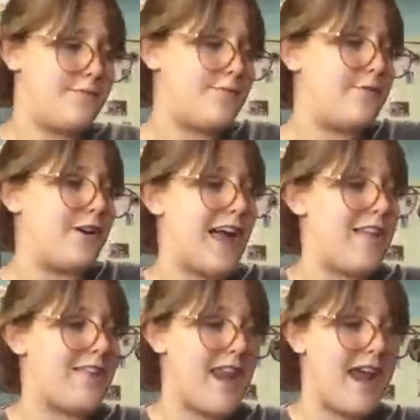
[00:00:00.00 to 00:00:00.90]

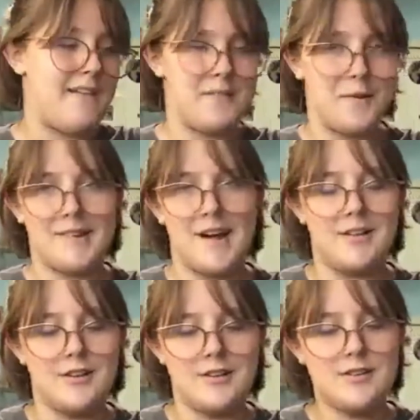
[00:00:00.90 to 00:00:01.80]
forget that I have those
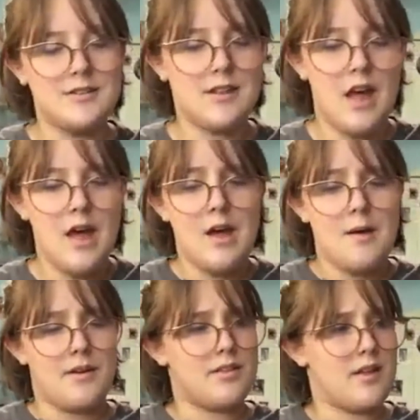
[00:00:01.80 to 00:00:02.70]
colors.
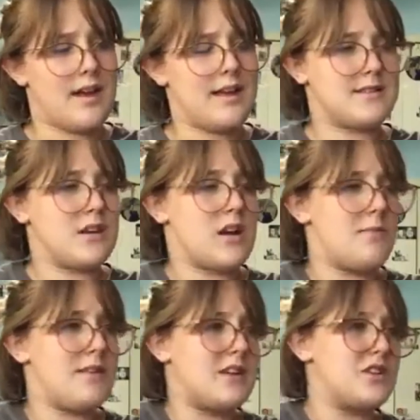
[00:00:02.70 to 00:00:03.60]
But I guess the
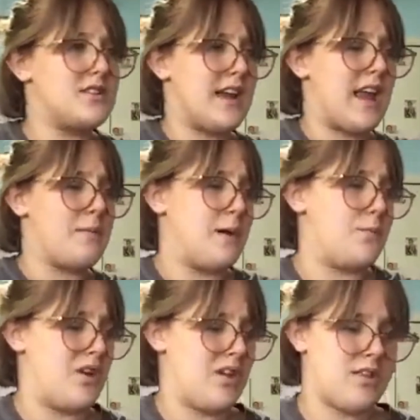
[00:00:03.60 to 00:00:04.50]
combinations I came up
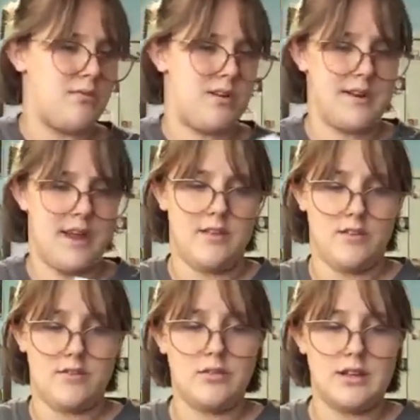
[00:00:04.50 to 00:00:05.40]
with one night,
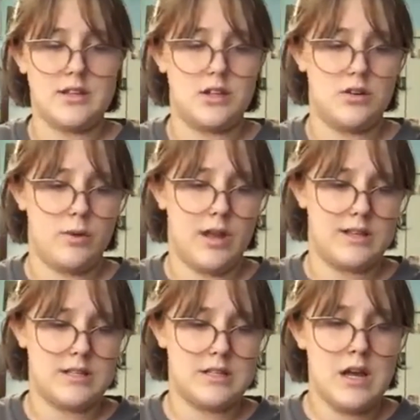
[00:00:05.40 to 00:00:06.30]
there's only two,
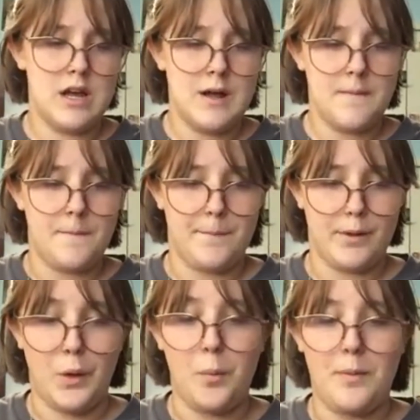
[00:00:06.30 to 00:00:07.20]
is
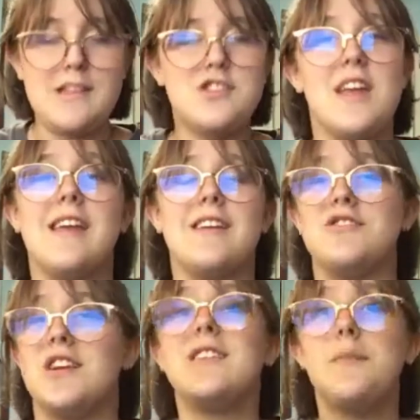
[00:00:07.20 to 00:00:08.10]
Blue Beach and
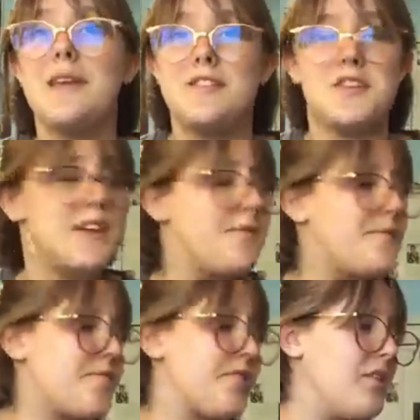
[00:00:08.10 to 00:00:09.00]
Just Peachy.
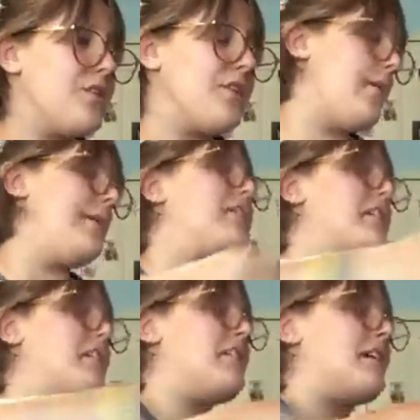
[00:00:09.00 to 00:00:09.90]
So I'm actually
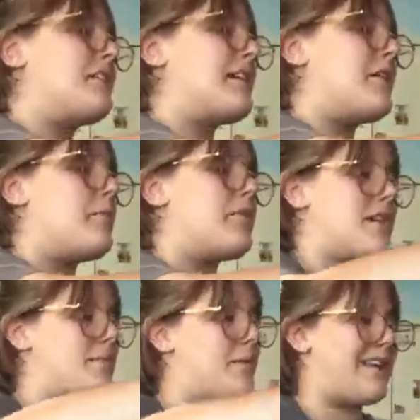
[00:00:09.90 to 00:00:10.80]
going to take those out and put
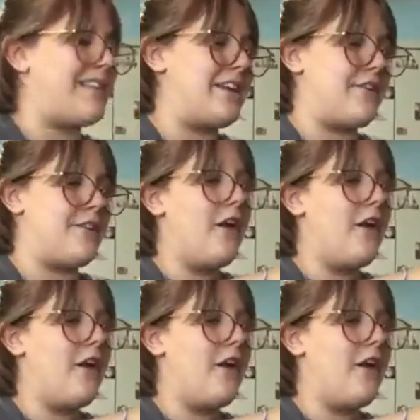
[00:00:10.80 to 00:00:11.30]
them away later.